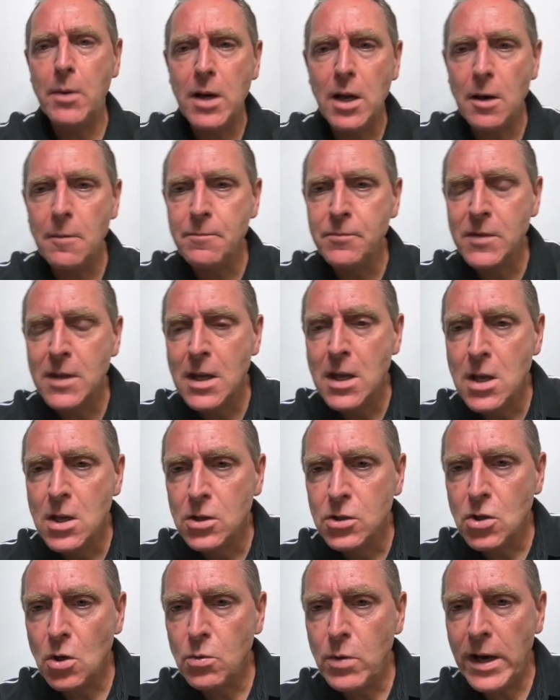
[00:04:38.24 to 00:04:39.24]
up.
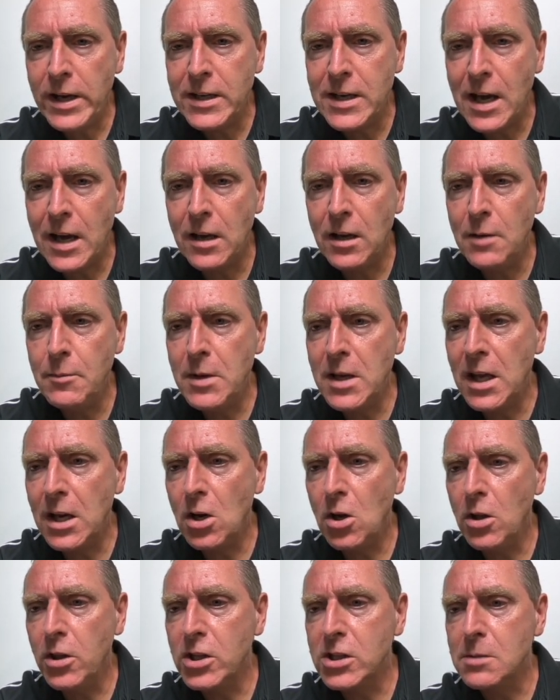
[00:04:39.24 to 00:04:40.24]
So right now, let me get
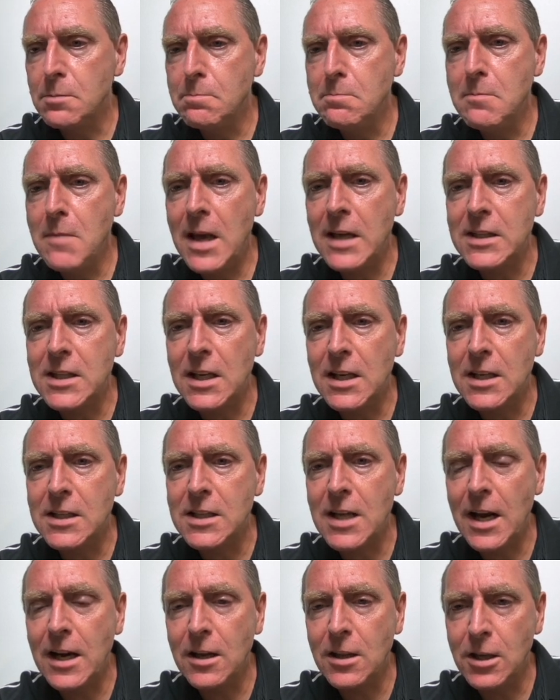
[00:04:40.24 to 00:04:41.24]
all this messiness
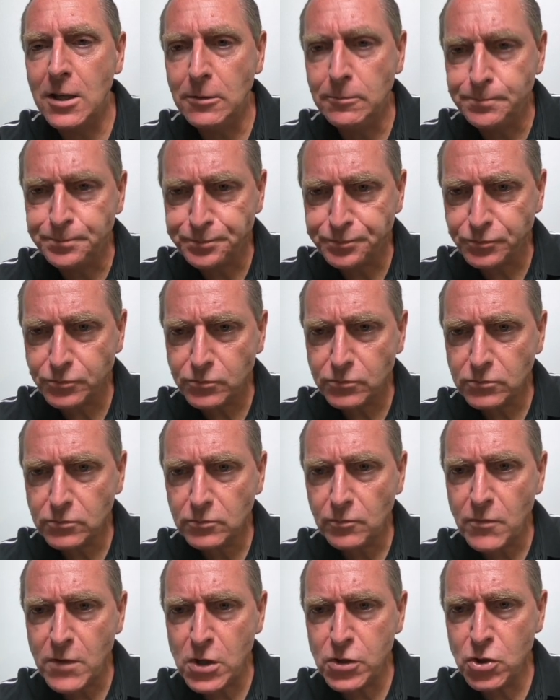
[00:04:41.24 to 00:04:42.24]
out of there.
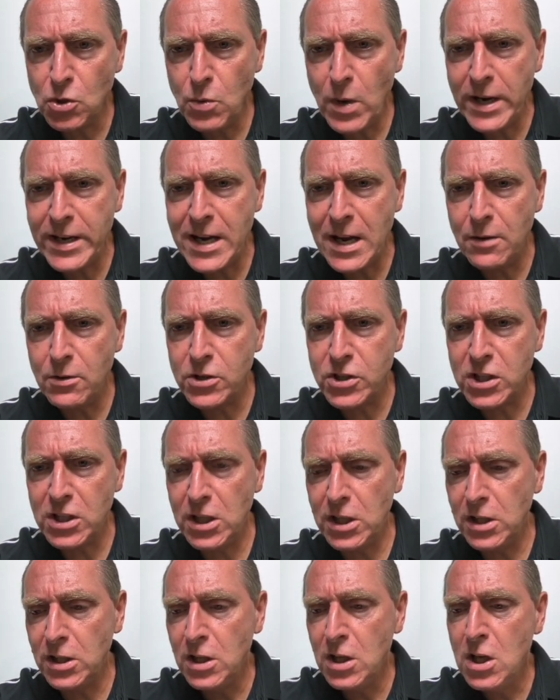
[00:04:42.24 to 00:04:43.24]
So right now, we're
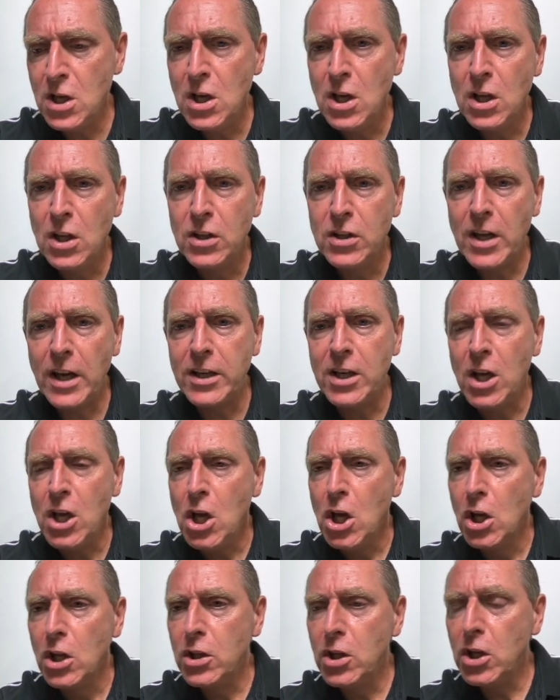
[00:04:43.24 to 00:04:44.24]
seeing that
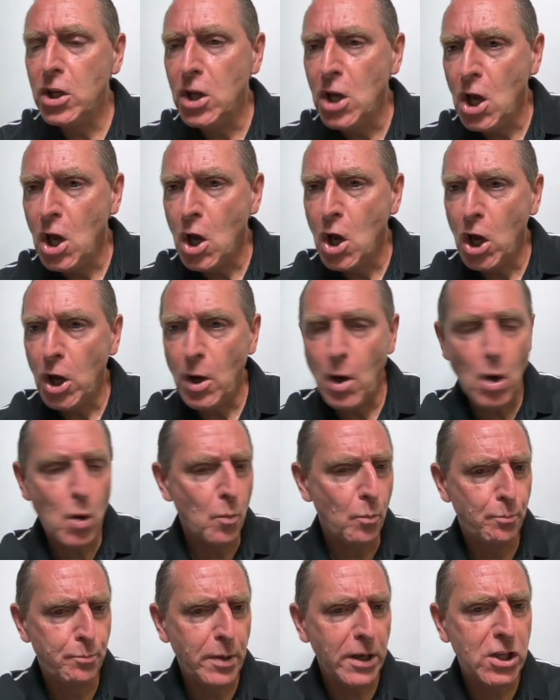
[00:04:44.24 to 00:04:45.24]
the
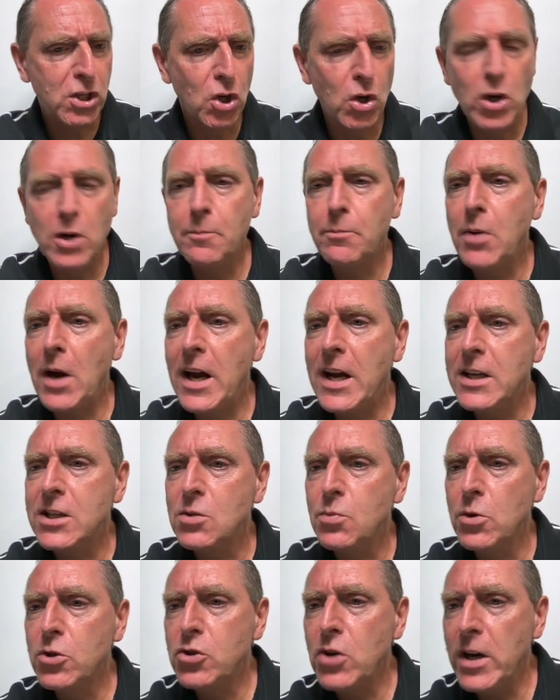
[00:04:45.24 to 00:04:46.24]
Bitcoin price,
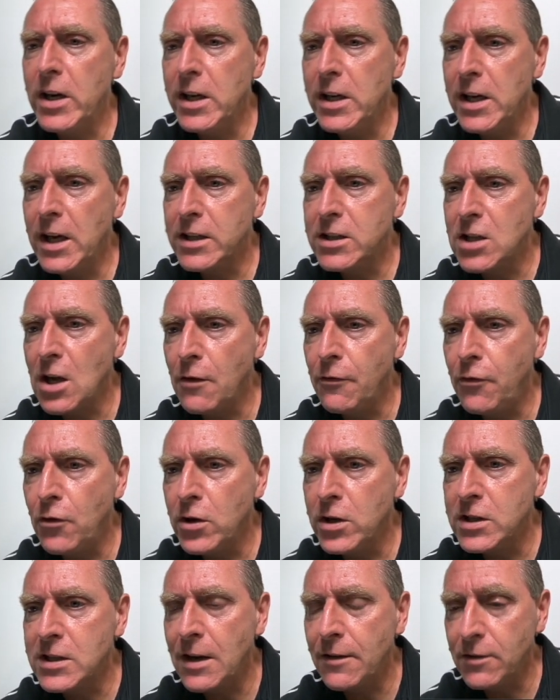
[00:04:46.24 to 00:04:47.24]
we're trading at
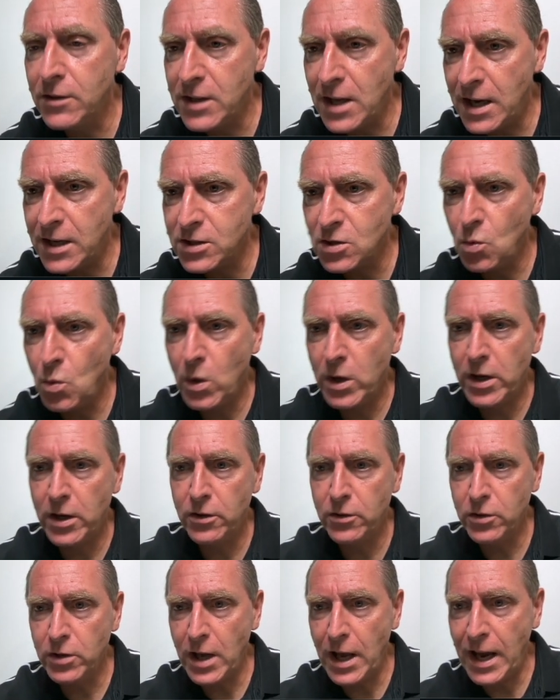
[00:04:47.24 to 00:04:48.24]

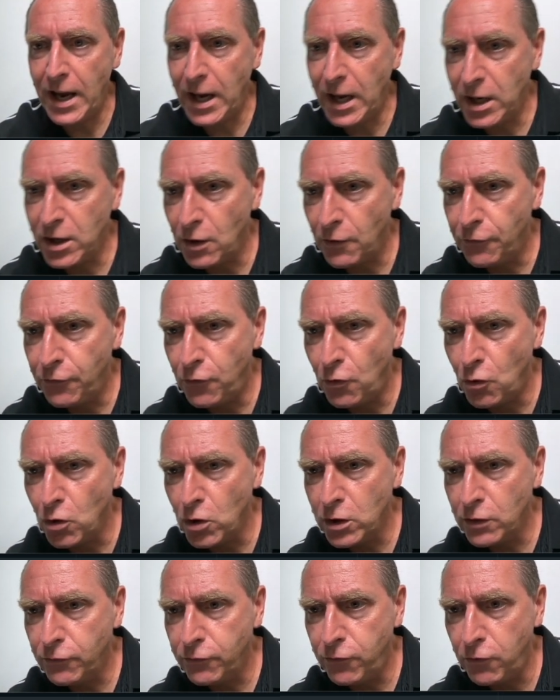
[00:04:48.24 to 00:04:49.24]

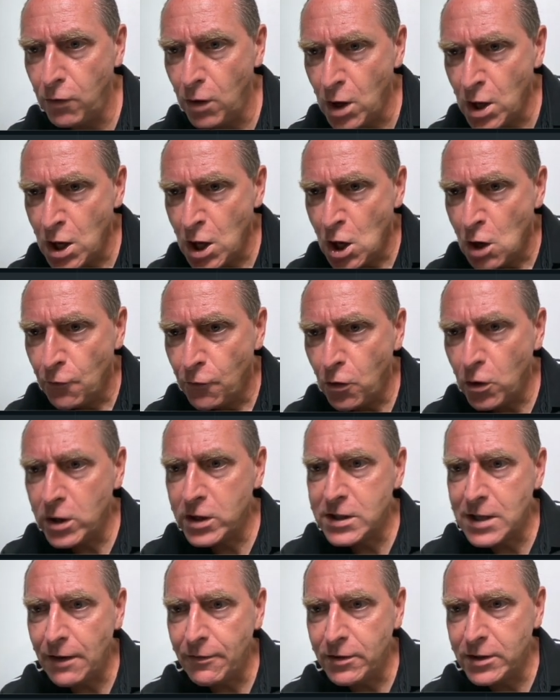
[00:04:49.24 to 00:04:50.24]

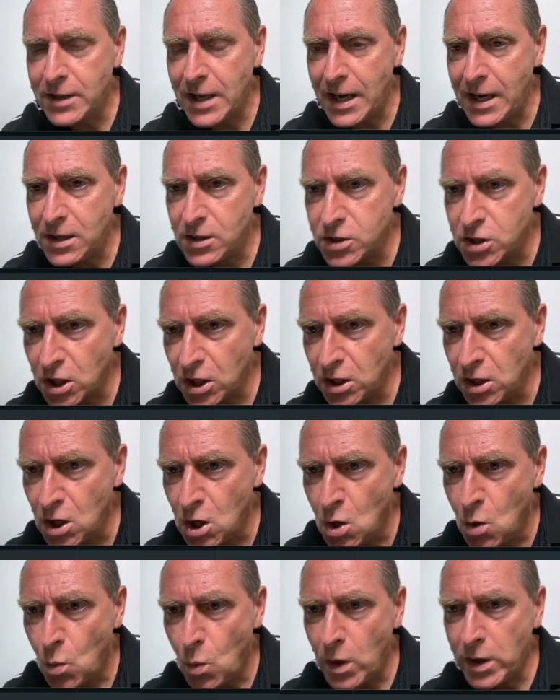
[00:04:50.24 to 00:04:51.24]

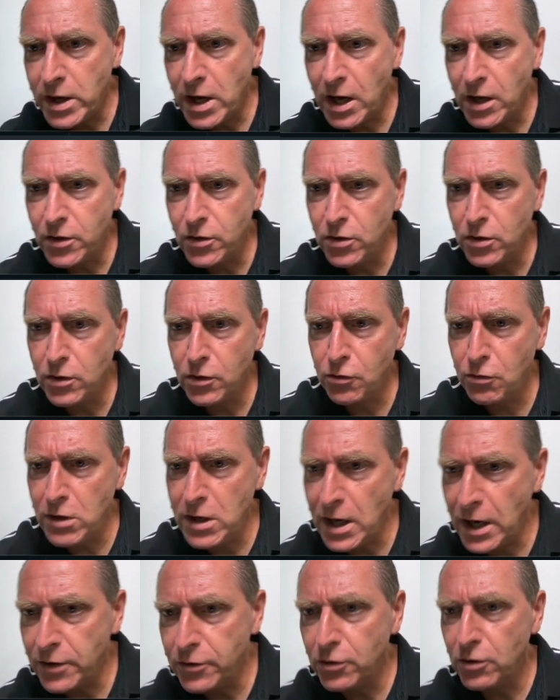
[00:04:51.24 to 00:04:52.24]

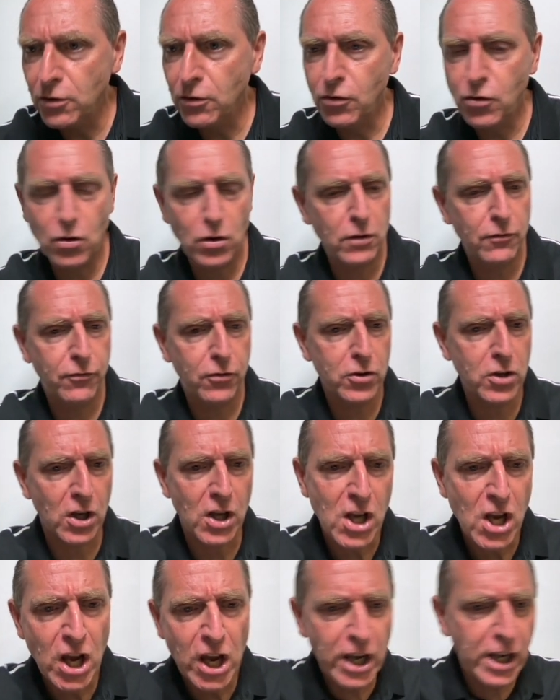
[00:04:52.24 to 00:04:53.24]
47,134.
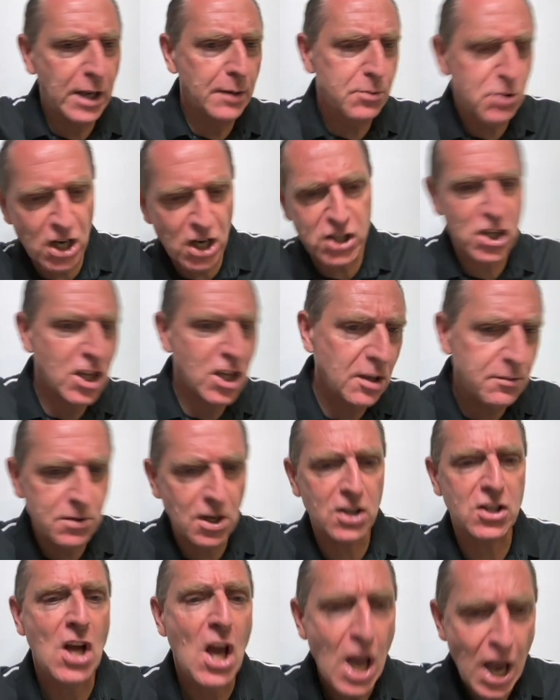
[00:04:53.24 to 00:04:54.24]
It keeps changing, keep
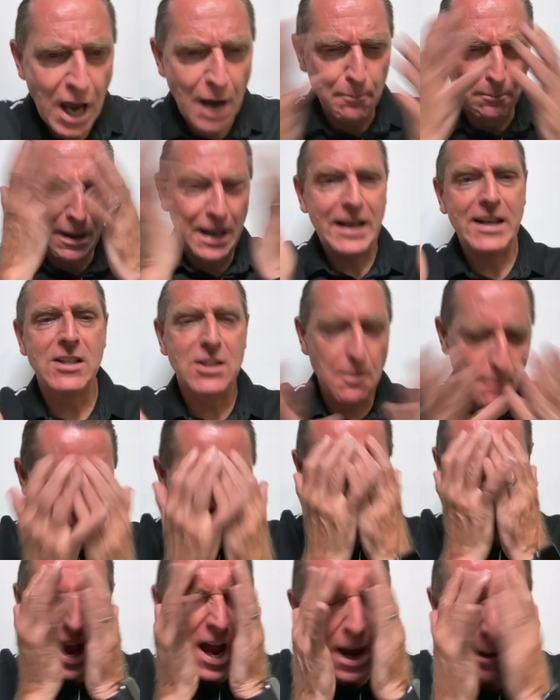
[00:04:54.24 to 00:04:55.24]
changing. I'm blind as a
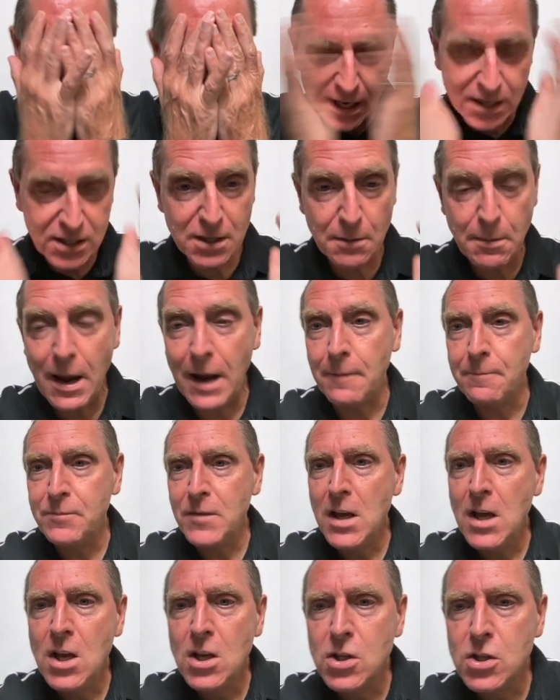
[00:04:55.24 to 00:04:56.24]
bat.
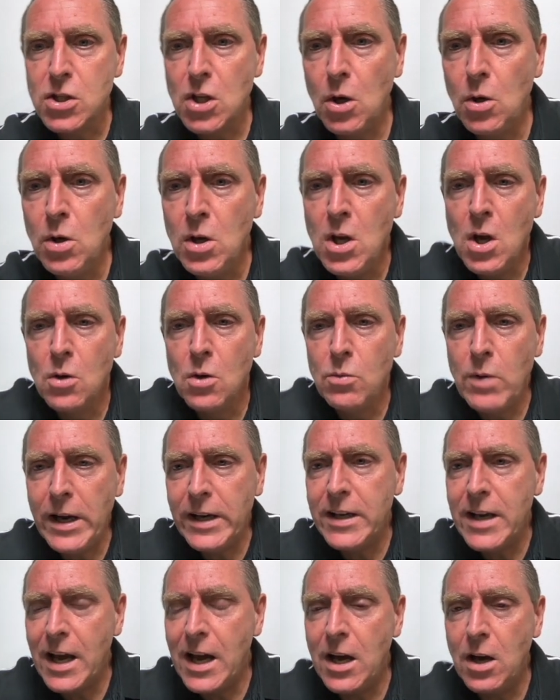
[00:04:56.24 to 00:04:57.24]
So right
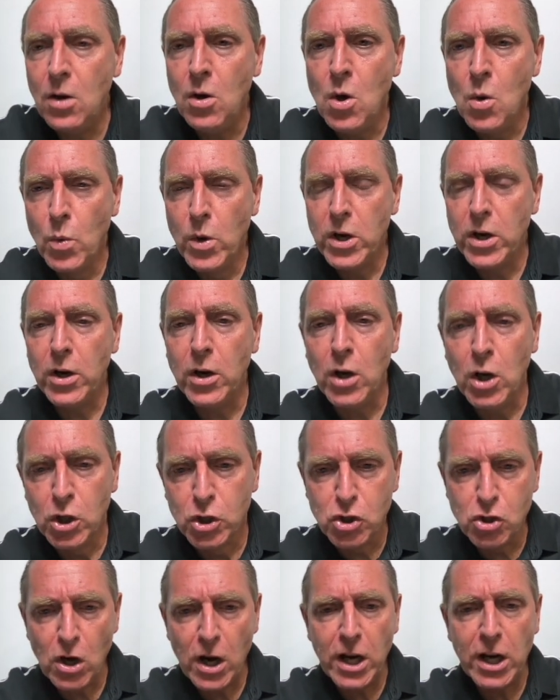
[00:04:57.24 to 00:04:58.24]
now we're
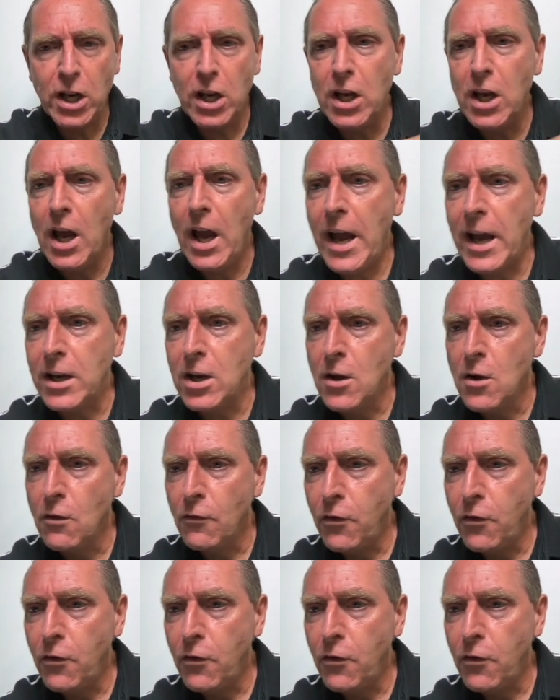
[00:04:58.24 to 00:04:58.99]
trading at